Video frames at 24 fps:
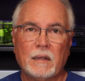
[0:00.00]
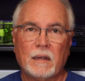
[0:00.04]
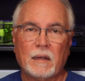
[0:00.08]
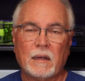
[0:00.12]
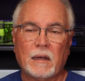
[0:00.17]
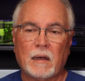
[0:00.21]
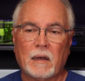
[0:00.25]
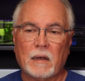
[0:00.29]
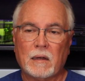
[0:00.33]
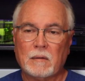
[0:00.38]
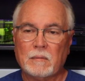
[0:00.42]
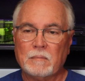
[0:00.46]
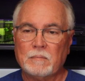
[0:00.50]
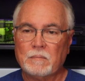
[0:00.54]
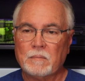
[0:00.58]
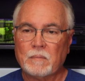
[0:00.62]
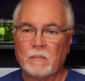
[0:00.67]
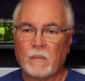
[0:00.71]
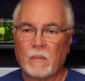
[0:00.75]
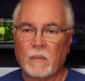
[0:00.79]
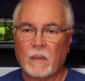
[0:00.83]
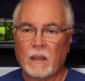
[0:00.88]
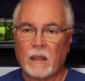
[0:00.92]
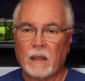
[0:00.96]

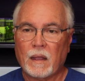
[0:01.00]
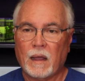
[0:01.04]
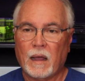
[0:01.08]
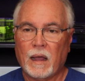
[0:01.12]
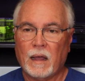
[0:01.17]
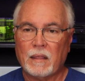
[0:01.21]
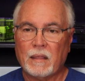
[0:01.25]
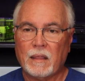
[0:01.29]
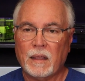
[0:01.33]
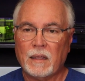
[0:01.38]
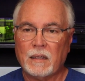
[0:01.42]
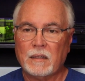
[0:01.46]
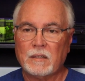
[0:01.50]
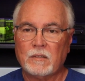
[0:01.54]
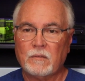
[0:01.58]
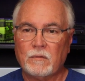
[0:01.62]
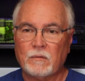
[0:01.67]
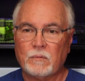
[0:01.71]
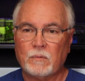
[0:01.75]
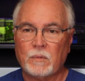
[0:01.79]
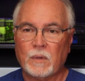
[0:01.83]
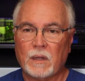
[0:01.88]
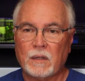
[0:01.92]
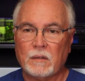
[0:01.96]
I think
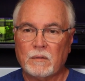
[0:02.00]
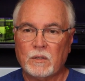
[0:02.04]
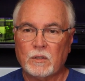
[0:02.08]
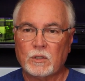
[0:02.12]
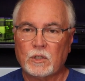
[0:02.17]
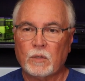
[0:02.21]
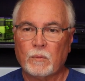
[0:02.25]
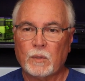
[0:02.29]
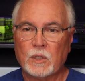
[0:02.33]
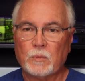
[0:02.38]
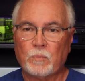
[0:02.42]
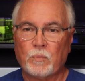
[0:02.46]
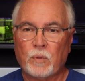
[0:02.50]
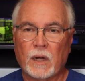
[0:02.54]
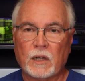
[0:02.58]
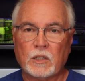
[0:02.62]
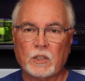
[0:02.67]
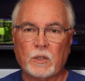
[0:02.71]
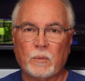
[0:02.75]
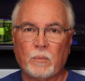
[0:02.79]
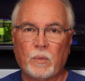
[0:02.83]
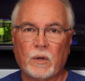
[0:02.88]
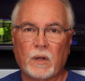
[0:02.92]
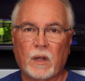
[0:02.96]
there's too much
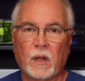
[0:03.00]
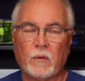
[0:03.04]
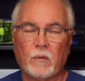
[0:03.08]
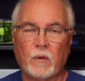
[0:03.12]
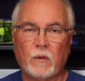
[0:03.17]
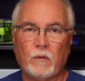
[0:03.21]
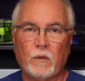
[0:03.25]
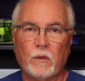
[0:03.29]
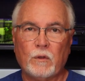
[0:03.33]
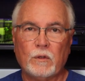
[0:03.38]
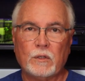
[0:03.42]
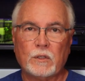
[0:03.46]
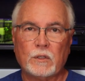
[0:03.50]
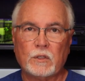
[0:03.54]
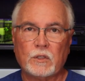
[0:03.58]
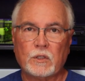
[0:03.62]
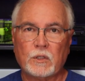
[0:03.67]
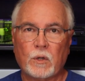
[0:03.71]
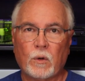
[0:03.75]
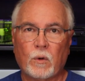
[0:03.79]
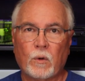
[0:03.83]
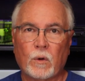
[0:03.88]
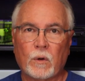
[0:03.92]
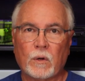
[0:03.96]
pressure put on reviews and
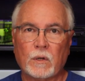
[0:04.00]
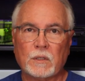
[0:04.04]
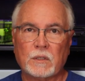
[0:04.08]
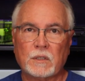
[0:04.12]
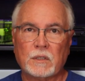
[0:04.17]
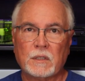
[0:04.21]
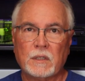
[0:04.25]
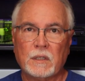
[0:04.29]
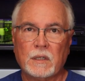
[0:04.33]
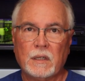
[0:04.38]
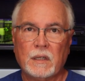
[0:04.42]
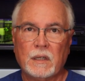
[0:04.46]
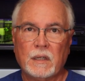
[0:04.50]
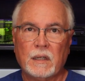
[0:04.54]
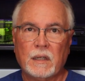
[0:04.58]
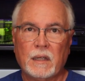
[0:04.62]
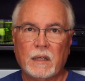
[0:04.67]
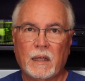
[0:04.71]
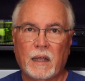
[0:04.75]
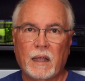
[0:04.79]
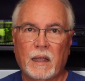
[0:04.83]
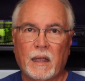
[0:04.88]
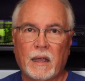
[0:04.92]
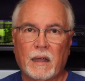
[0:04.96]
scores,
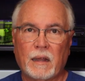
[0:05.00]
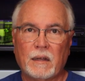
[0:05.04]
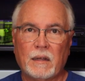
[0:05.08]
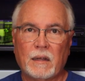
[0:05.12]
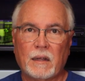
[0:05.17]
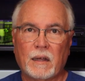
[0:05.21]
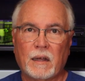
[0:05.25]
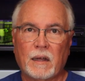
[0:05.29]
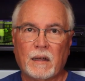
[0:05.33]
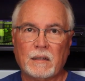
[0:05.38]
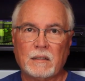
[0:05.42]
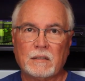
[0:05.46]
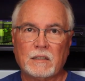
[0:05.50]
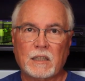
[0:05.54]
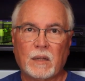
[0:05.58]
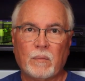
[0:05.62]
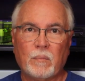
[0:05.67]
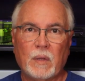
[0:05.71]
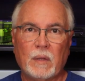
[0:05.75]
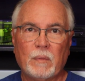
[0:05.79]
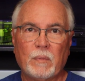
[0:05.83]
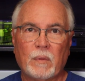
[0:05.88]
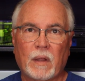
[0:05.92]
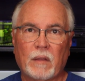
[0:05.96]
and some
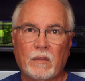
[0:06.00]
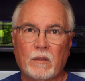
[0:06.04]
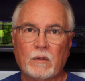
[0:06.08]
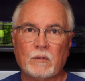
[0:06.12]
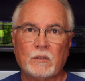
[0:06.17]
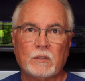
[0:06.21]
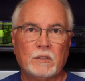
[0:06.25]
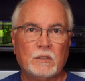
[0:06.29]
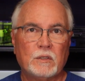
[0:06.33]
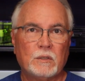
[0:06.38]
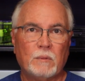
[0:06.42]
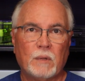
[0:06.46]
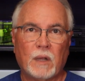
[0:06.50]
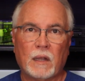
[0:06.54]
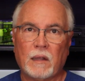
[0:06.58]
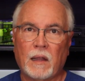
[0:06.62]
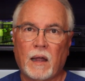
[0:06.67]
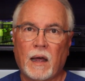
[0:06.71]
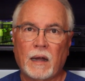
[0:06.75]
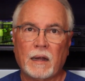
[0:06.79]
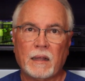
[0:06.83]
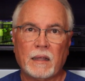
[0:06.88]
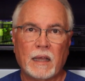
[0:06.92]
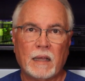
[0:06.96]
people, there's a
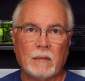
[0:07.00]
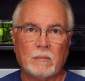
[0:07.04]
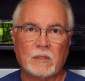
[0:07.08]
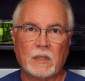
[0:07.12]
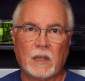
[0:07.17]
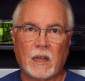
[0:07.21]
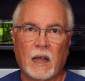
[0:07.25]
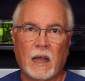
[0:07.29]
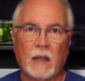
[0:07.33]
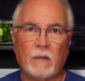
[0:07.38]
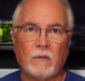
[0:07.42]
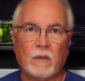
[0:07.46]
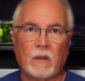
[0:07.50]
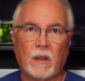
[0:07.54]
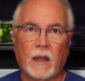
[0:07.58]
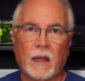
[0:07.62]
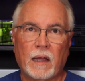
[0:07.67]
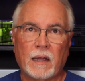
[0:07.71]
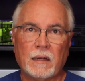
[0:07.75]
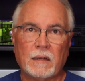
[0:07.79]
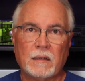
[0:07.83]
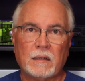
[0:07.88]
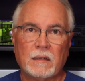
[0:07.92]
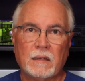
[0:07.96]
lot of games that I've
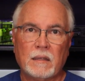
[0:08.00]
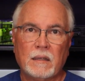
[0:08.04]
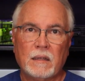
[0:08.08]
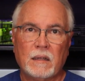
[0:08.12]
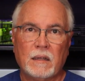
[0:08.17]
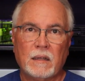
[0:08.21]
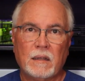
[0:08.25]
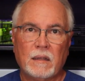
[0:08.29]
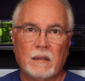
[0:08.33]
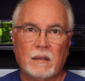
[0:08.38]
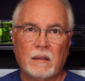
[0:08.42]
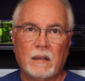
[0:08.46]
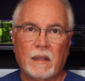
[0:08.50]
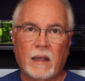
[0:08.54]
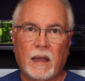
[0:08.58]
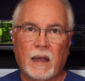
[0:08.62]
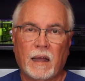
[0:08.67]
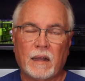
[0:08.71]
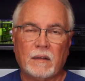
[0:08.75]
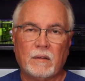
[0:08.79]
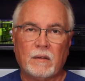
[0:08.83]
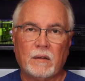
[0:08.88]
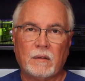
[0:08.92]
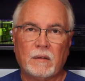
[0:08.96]
liked
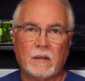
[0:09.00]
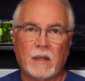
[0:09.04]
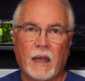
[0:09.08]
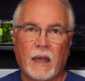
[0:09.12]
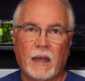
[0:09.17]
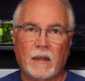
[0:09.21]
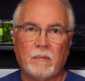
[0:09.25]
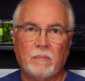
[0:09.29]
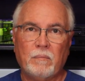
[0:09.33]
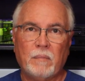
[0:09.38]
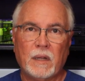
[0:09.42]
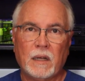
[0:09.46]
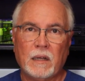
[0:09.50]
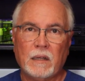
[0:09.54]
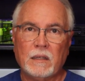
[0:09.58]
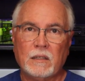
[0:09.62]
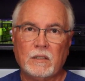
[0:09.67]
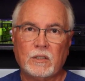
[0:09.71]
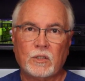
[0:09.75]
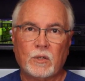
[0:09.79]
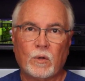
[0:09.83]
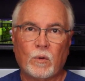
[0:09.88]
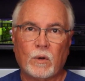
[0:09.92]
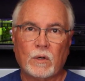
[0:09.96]
that had
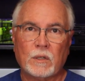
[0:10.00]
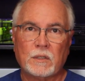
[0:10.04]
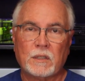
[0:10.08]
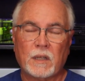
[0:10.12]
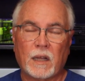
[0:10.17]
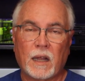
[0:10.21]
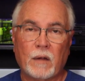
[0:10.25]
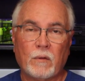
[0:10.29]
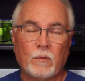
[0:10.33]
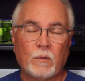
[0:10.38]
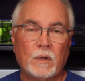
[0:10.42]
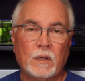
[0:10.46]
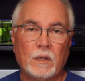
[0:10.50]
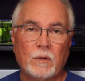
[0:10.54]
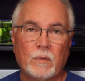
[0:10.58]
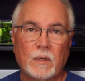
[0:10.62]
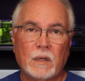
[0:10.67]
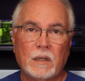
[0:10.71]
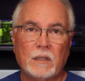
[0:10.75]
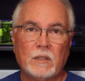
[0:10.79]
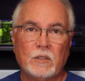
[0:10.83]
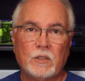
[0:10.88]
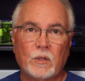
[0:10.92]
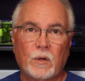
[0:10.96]
middling scores that I really,
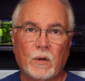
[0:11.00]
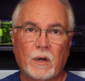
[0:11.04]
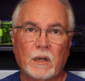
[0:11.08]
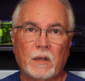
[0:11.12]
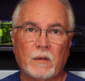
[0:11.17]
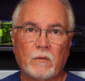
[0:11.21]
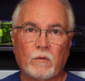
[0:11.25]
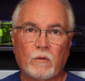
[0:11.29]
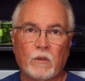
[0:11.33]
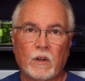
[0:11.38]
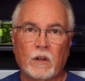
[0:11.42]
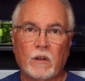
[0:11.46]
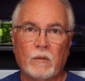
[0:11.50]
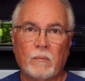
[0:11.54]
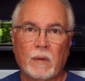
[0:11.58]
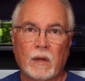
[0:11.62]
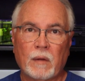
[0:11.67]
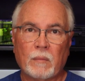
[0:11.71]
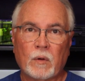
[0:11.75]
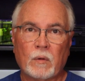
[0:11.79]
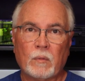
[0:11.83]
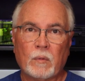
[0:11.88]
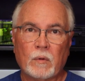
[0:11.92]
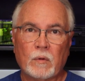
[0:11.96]
really enjoyed and very
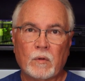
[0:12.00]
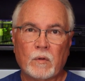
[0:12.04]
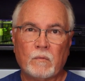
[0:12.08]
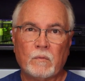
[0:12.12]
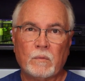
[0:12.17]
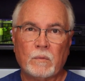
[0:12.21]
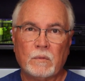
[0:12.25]
memorable